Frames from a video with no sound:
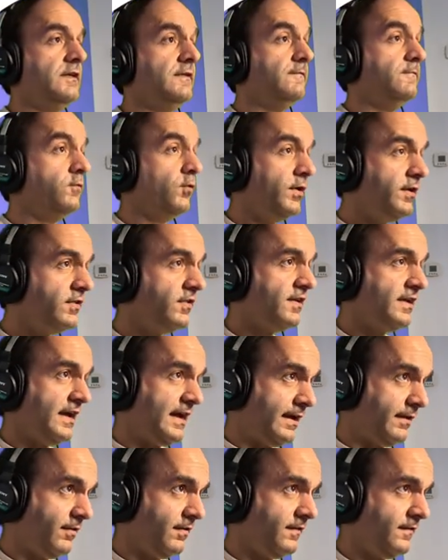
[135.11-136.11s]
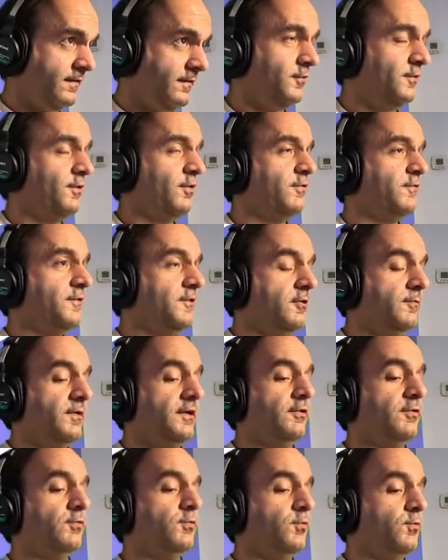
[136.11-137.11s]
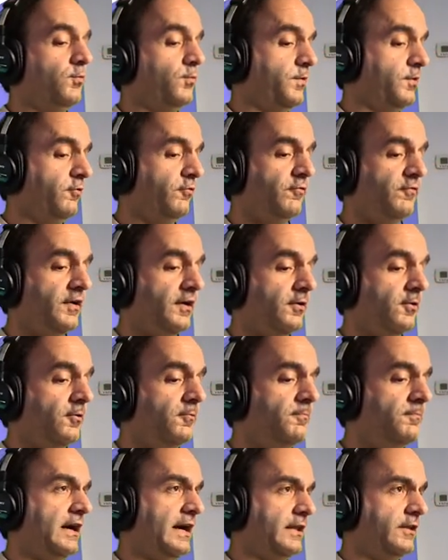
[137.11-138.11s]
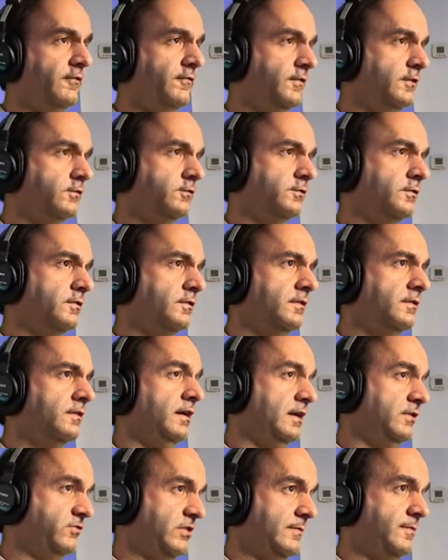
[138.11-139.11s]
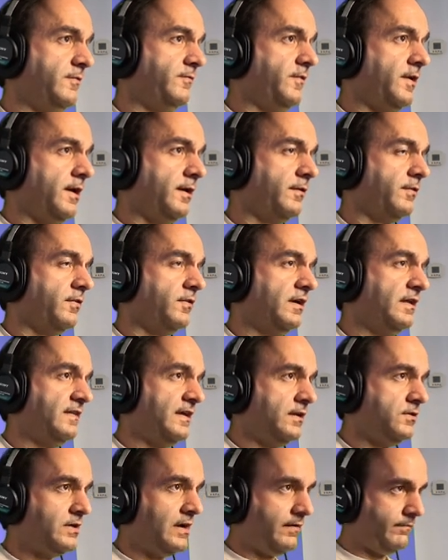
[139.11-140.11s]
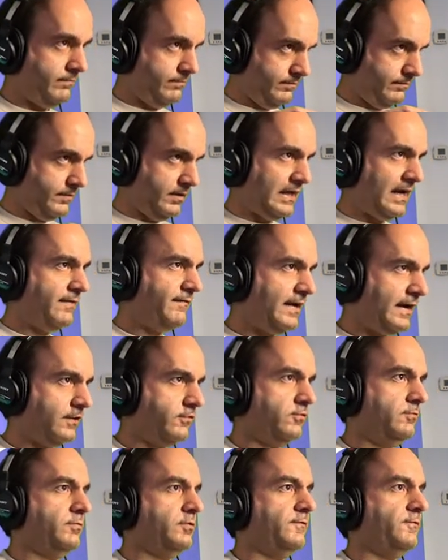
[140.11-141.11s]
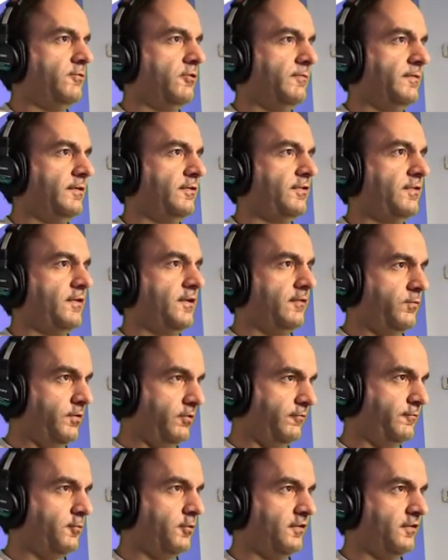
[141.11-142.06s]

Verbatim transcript: The voice cast for this film, it's Will Ferrell, Isla Fisher, and Jamie Foxx, And then you have the live action performance of Will